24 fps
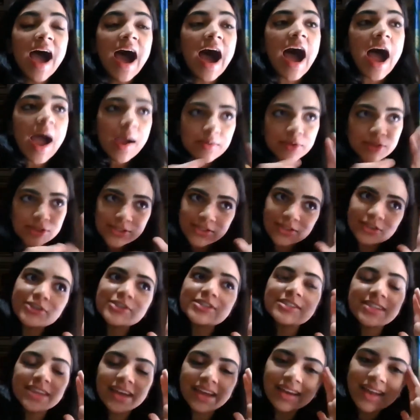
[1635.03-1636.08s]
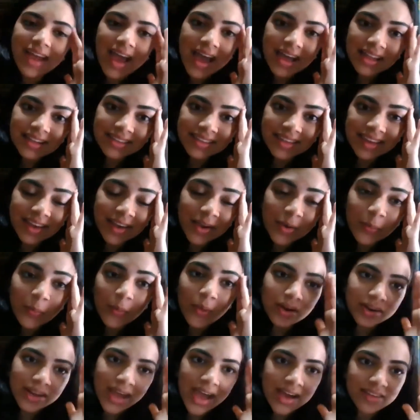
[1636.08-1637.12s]
I'm just gonna sit and think,
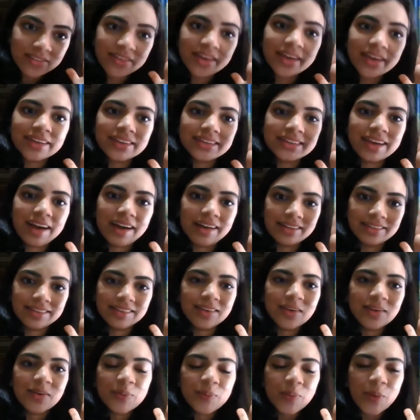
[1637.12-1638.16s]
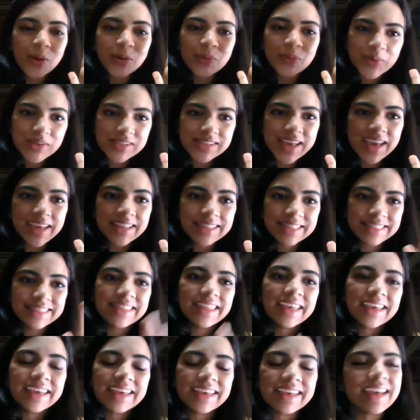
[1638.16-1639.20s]
what have I done? What was I
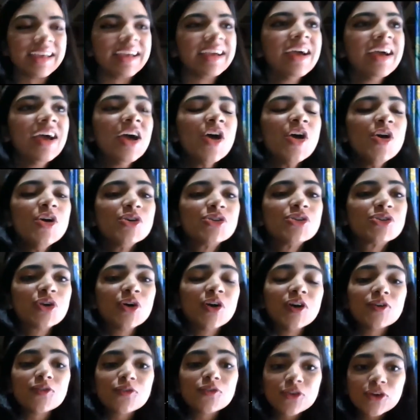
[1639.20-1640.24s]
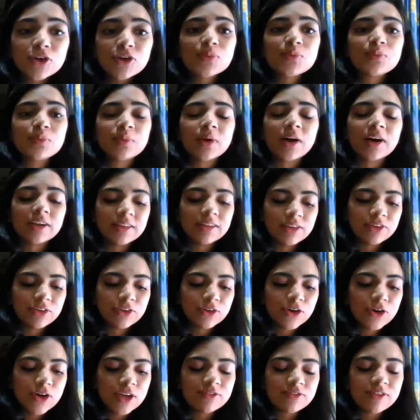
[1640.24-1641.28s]
thinking? So if you're,
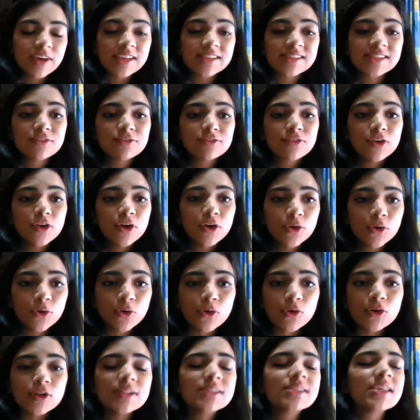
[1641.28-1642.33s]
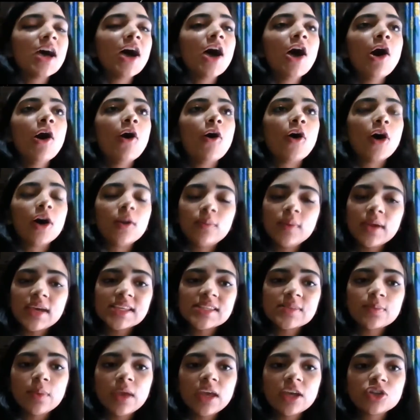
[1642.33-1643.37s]
investing for your goals,
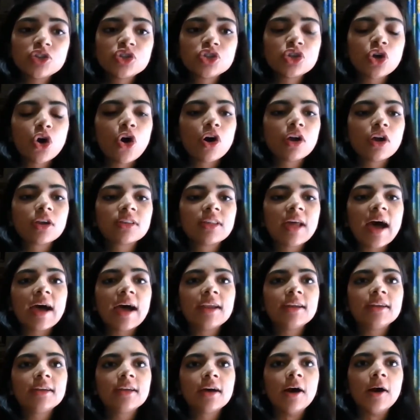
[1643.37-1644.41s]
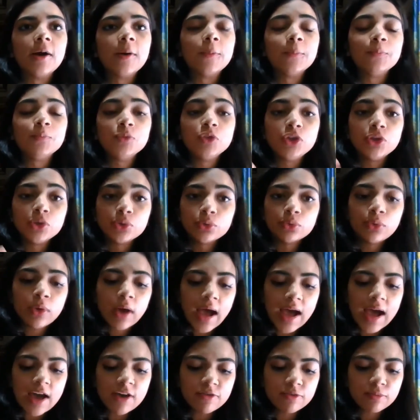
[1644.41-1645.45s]
always make sure that you
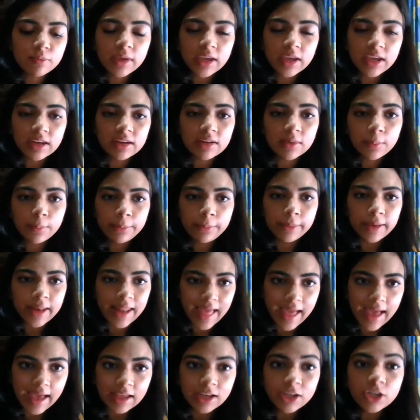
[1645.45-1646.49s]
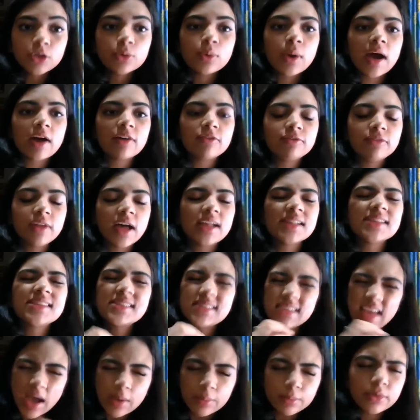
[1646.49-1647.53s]
have made a plan, you have done
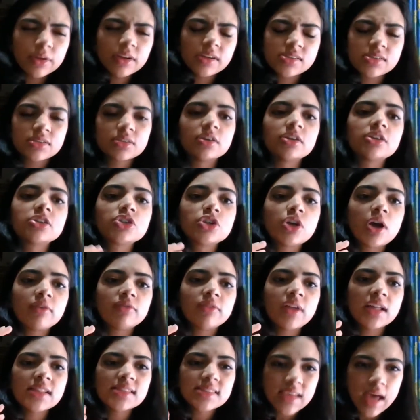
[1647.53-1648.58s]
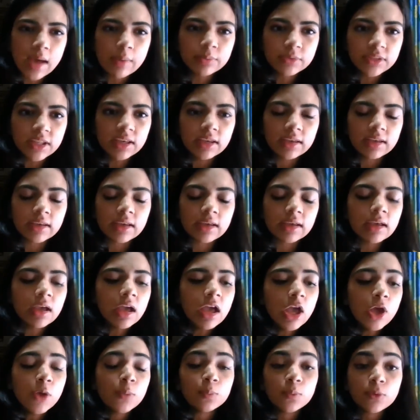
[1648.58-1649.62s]
some research, you have done some thinking
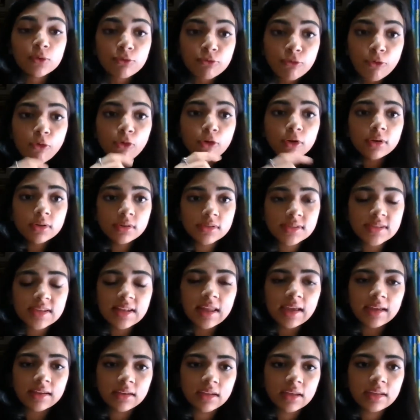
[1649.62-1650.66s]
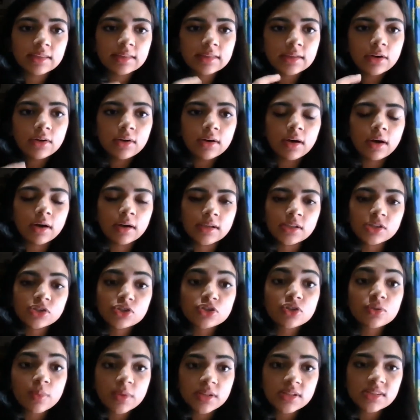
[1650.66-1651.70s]
before selecting the
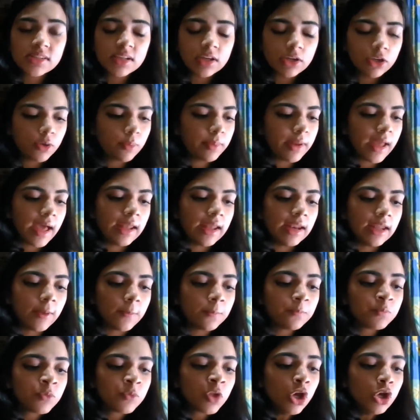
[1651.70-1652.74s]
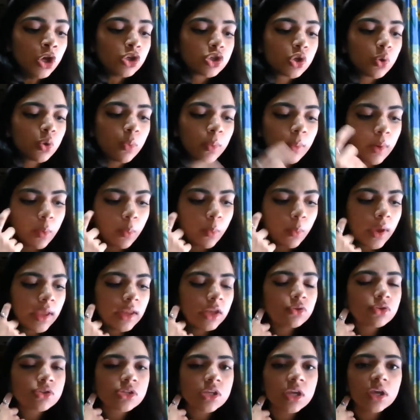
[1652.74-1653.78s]
instruments that you're planning. So when
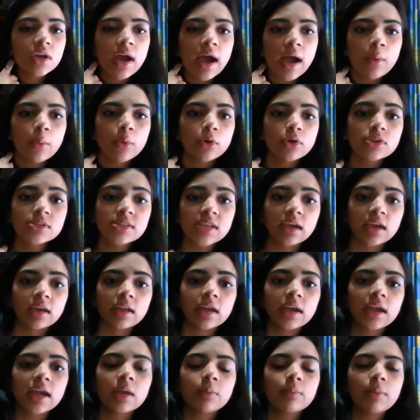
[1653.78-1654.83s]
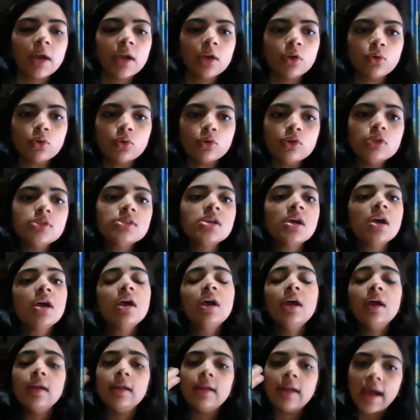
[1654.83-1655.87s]
you say, I want to segregate my goals,
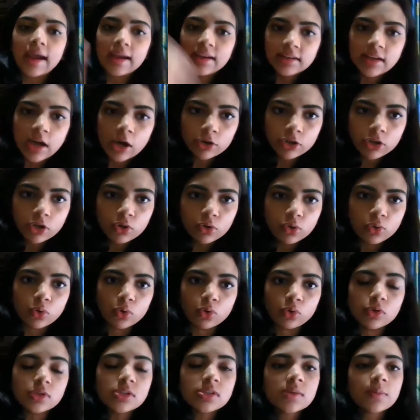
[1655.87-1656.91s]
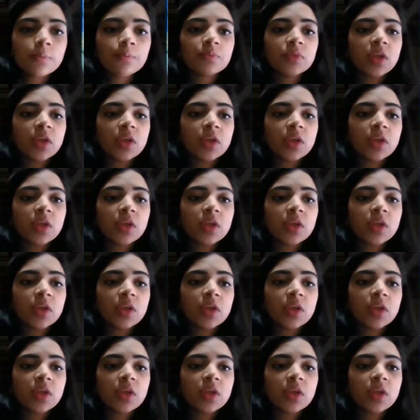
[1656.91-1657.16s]
write down your goals.